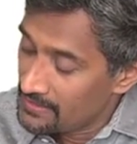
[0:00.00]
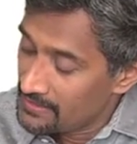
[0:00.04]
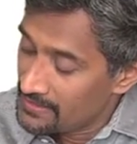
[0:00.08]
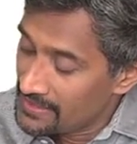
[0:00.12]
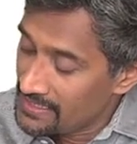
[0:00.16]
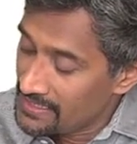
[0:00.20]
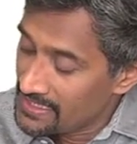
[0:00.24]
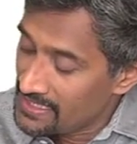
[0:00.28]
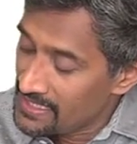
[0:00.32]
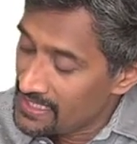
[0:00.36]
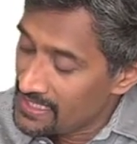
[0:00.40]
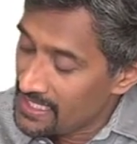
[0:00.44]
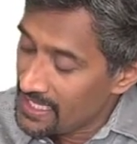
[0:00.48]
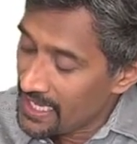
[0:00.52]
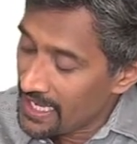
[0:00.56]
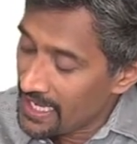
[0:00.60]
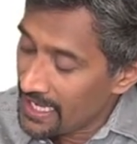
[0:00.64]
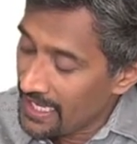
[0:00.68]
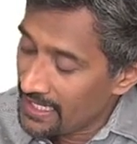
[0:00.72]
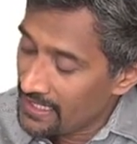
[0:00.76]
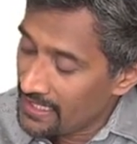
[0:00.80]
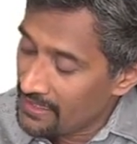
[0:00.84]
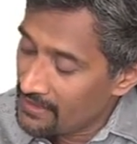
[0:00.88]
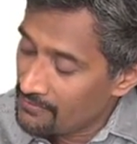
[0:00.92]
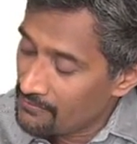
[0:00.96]

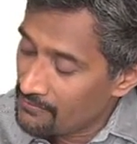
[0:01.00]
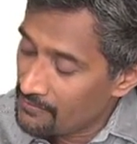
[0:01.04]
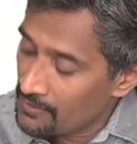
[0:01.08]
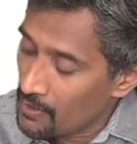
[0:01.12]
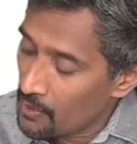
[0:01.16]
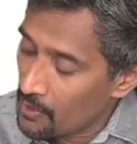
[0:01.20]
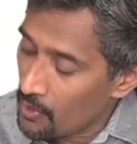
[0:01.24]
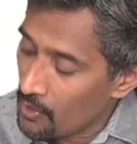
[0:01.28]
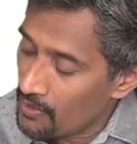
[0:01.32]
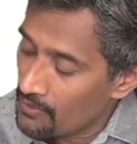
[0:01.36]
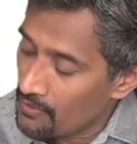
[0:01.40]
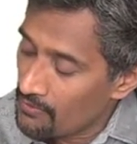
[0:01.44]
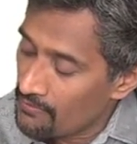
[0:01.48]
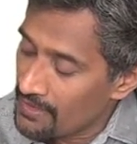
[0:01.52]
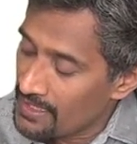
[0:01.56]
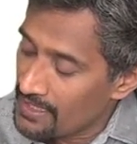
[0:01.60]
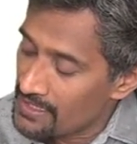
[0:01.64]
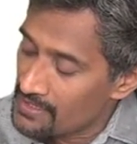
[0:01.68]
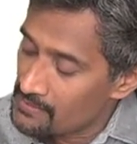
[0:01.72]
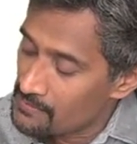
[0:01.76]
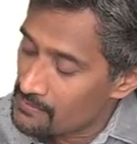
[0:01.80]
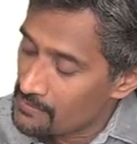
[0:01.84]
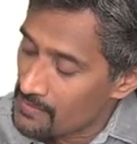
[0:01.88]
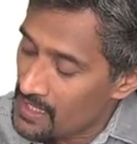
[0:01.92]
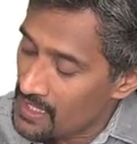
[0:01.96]
Tn will
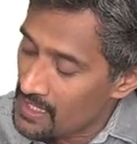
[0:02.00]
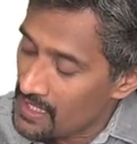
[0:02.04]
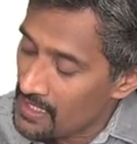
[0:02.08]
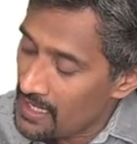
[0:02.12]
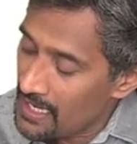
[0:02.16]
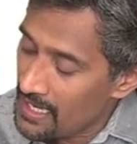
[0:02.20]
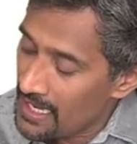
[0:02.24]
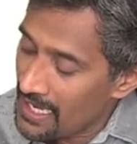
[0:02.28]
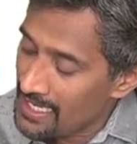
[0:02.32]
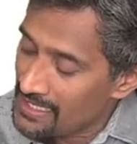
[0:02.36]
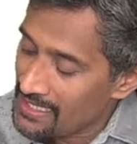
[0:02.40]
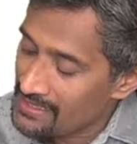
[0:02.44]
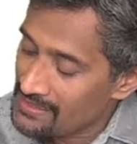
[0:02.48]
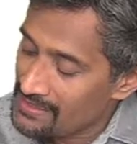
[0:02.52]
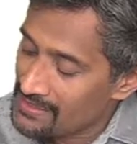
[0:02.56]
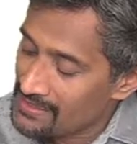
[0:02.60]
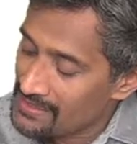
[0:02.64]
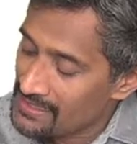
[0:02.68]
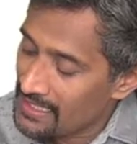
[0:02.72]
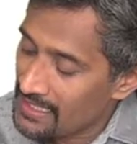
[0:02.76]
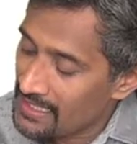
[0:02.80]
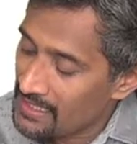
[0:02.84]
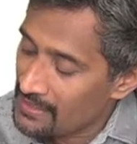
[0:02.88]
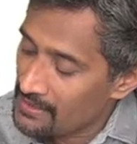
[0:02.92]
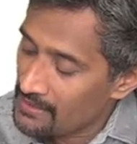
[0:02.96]
always be
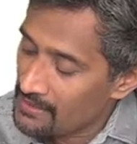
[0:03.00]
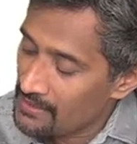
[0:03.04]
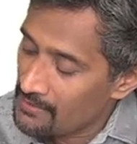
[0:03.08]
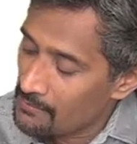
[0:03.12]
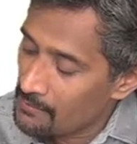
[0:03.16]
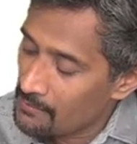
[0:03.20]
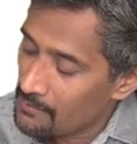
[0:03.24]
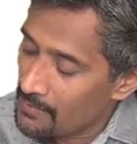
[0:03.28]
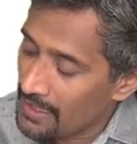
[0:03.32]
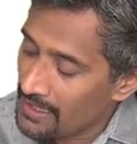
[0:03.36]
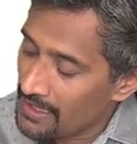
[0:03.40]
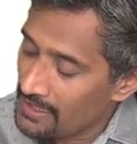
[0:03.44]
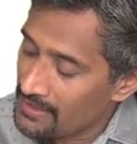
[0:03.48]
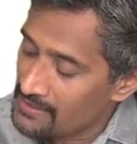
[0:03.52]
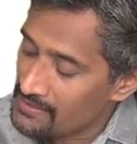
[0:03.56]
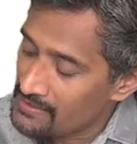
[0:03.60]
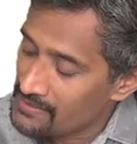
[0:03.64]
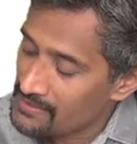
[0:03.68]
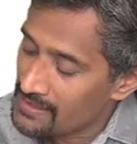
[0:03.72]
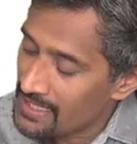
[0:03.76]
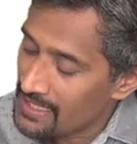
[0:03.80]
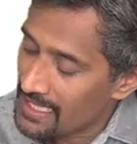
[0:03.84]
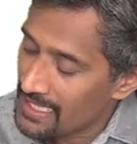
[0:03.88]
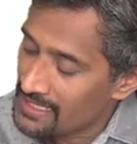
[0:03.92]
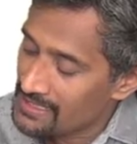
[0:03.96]
Sn
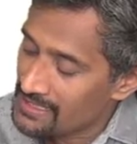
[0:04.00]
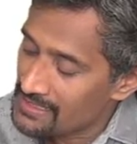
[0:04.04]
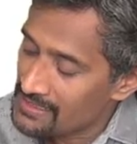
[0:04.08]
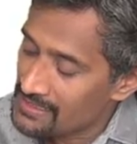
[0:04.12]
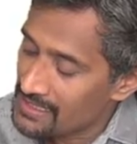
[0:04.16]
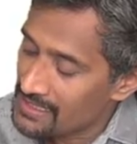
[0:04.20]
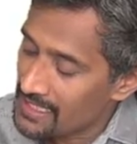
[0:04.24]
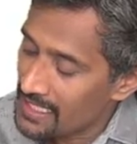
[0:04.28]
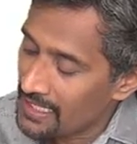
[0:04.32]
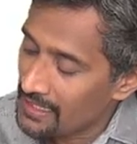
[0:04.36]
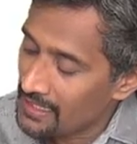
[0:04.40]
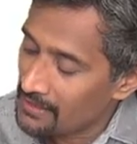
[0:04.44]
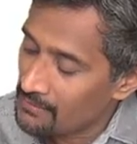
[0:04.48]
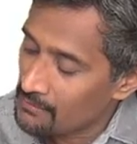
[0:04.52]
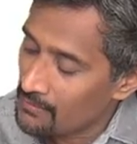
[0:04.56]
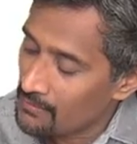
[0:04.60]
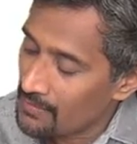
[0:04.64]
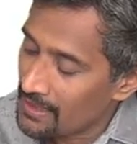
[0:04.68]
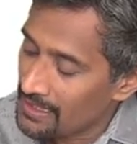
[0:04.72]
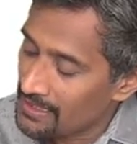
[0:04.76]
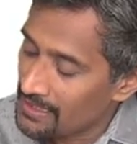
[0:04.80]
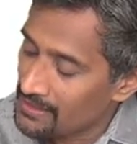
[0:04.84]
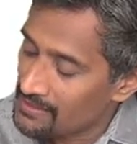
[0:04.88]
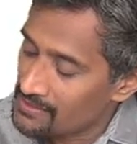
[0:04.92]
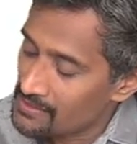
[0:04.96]
minus Sn
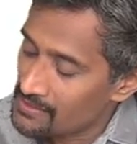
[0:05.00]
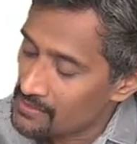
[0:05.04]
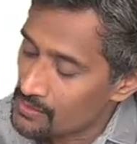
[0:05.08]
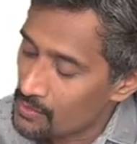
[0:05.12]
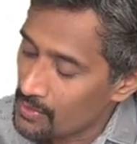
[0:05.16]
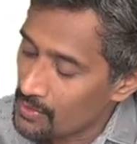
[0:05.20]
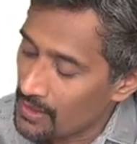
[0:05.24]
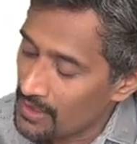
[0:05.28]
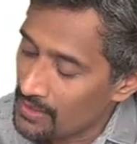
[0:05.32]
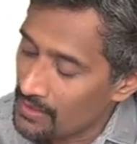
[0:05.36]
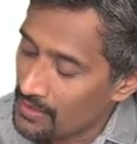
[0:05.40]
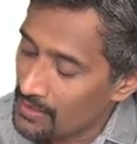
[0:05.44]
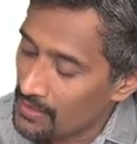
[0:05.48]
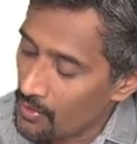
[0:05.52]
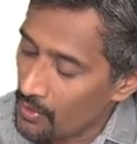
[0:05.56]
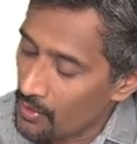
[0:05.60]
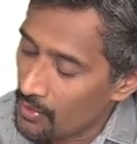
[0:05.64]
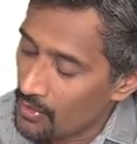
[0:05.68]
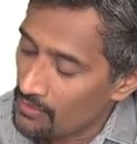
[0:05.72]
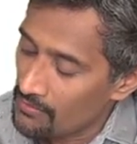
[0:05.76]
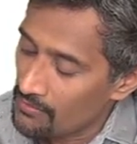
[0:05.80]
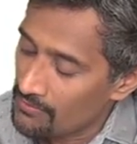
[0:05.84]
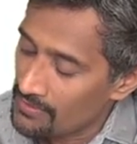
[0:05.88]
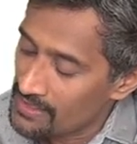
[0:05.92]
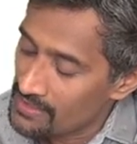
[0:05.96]
minus 1.
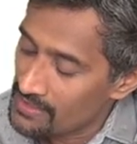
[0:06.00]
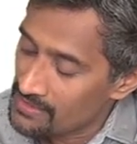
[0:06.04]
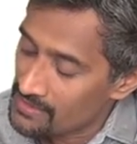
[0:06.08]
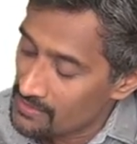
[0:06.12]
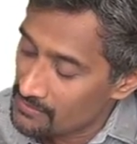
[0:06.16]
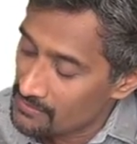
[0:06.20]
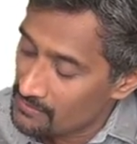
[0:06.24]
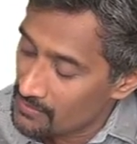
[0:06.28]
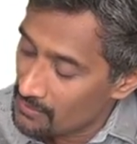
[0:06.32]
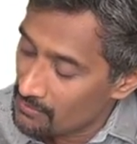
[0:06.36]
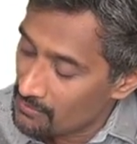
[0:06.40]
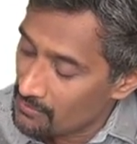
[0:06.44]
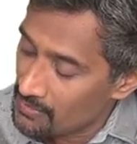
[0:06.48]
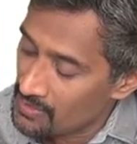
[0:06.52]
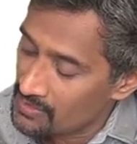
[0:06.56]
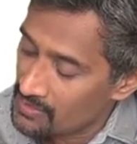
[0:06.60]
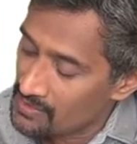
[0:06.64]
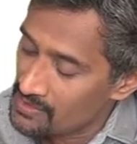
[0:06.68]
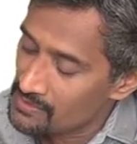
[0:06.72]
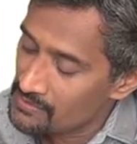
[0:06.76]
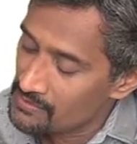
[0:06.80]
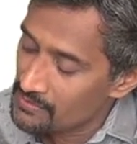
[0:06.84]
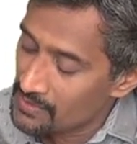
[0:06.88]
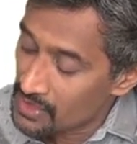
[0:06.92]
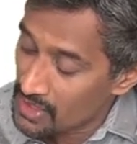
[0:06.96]
Always remember
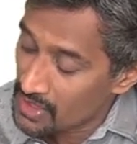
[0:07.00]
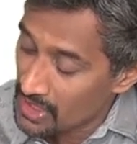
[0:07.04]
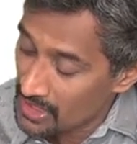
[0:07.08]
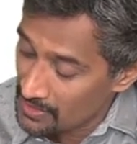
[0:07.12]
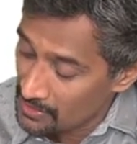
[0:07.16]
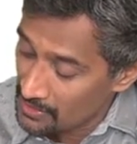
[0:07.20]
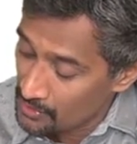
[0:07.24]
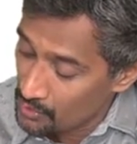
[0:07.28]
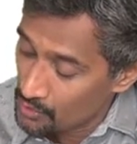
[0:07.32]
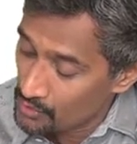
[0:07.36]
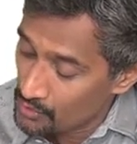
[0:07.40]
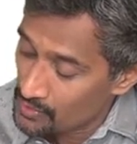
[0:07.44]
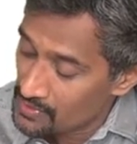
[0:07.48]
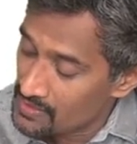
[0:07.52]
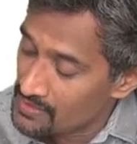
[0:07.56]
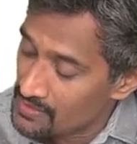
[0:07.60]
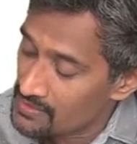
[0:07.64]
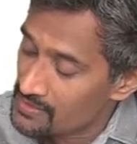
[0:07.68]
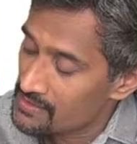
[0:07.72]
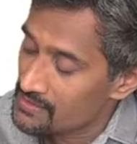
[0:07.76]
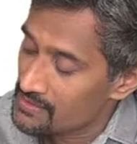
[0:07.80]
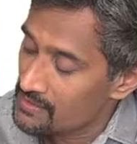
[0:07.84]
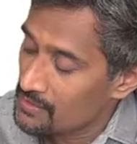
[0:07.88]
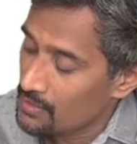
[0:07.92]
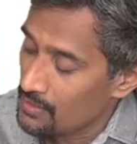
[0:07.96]
this. We shall use
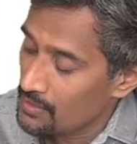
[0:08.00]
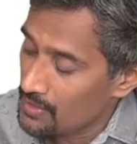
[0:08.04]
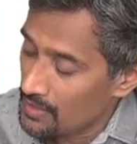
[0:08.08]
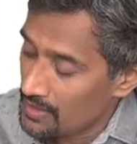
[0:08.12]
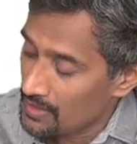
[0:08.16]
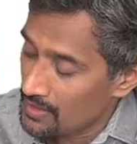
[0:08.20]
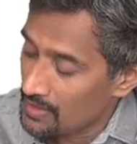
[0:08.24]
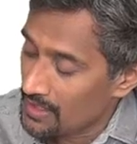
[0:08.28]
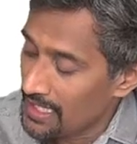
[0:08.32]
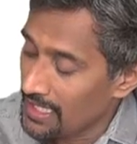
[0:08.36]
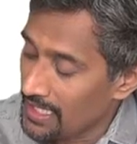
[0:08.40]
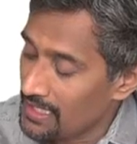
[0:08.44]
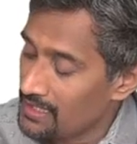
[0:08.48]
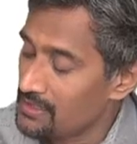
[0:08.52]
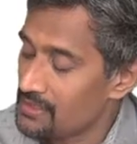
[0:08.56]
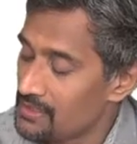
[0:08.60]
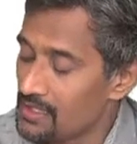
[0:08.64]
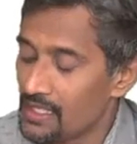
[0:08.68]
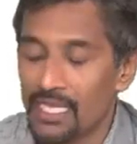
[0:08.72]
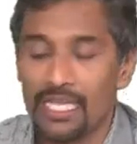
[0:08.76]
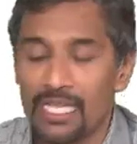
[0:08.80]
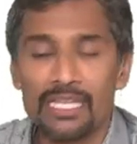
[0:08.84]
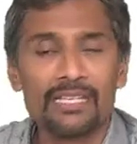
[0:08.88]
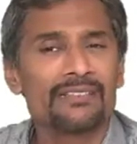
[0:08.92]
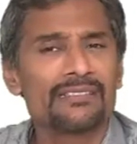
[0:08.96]
this again and
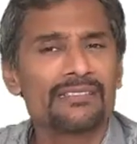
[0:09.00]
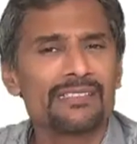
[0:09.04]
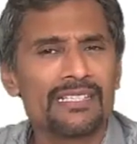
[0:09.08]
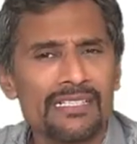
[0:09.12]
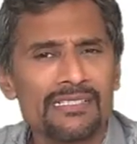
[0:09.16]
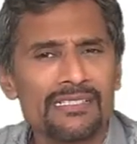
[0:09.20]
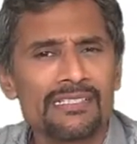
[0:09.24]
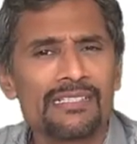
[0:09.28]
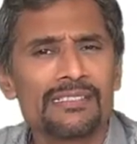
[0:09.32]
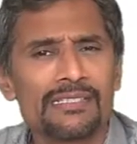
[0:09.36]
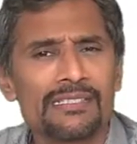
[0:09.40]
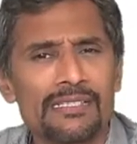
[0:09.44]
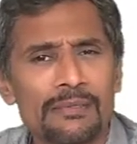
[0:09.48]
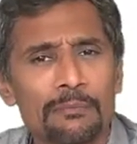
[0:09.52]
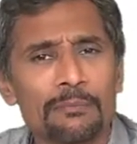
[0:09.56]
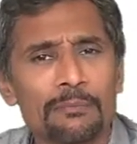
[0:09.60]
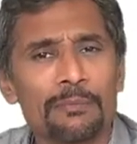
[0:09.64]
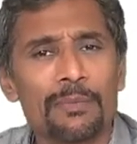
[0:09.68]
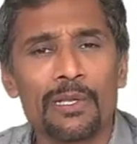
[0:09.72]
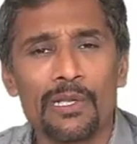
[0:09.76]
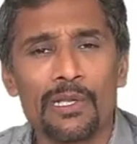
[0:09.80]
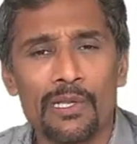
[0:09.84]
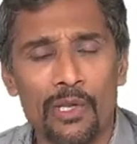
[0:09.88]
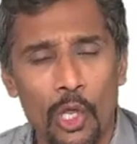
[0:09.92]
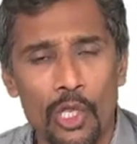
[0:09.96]
again. This is just a
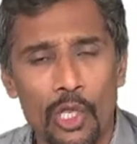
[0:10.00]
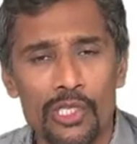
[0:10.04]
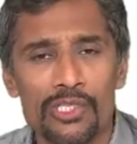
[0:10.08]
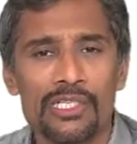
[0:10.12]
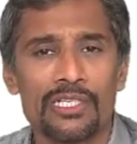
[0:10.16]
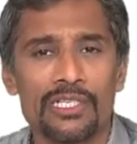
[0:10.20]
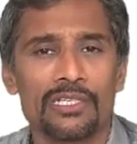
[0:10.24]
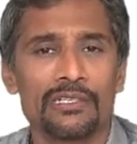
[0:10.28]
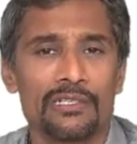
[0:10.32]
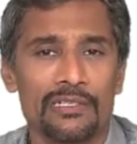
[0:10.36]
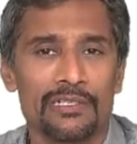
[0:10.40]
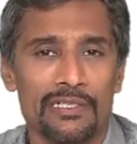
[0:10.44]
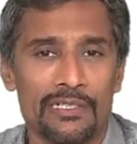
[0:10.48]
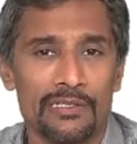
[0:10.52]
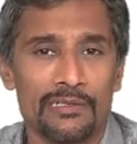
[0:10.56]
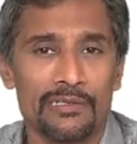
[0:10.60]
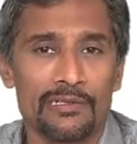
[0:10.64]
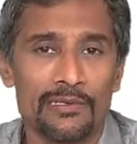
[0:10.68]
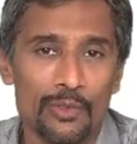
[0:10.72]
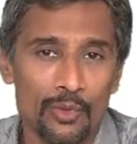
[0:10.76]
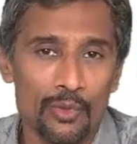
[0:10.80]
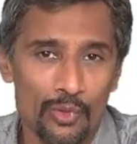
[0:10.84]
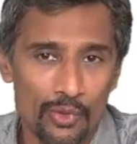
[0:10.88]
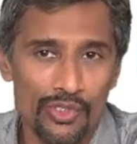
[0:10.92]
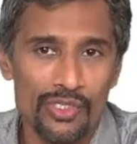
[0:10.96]
simple logical
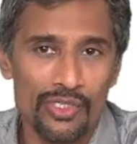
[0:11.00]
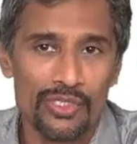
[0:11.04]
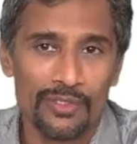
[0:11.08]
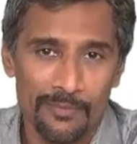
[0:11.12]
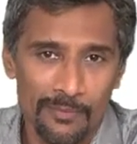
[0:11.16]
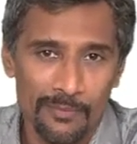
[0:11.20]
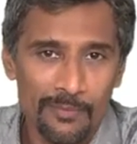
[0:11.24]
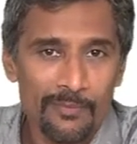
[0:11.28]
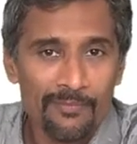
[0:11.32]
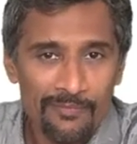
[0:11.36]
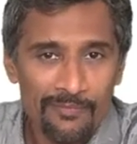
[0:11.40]
conclusion